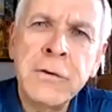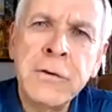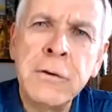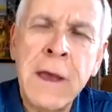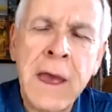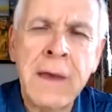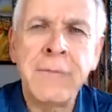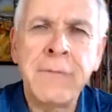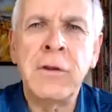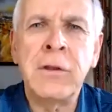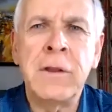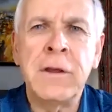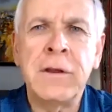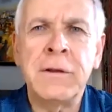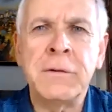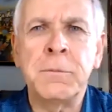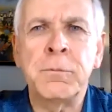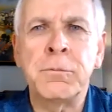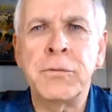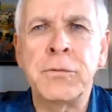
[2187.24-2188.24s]
having
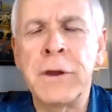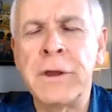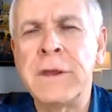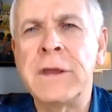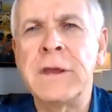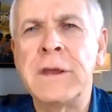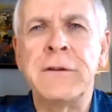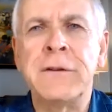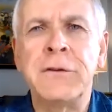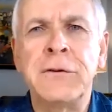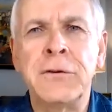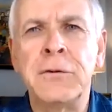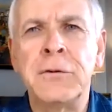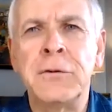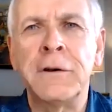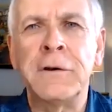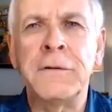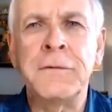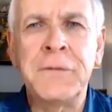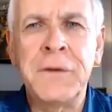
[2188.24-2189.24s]
this brilliant
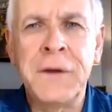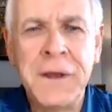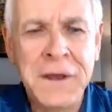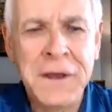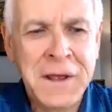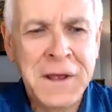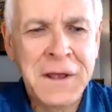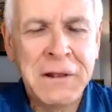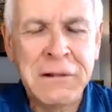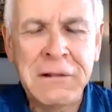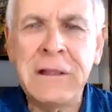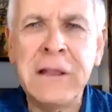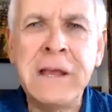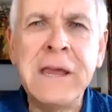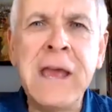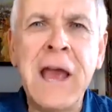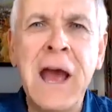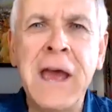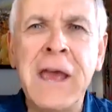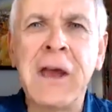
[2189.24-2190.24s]
sort of
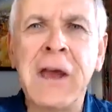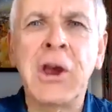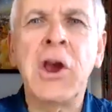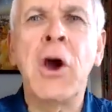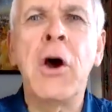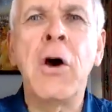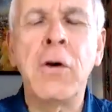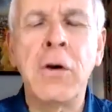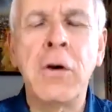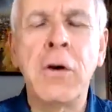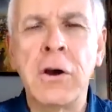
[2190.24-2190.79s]
Lee Iacocca